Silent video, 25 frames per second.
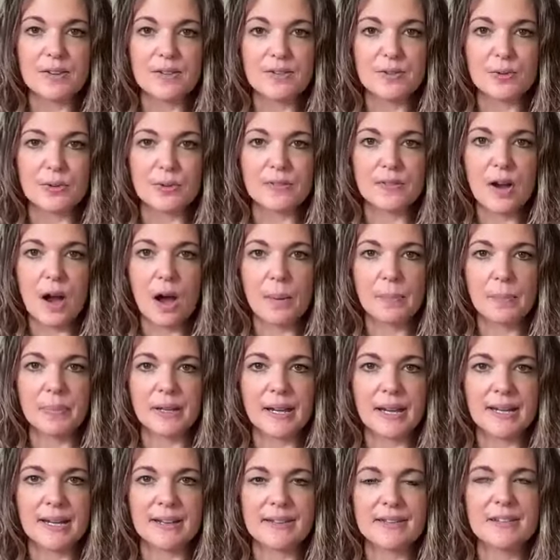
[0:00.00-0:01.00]
and sort of
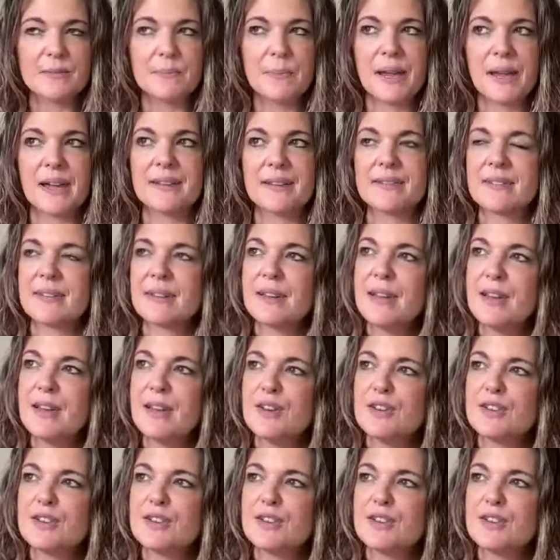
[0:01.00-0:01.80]
complicated space.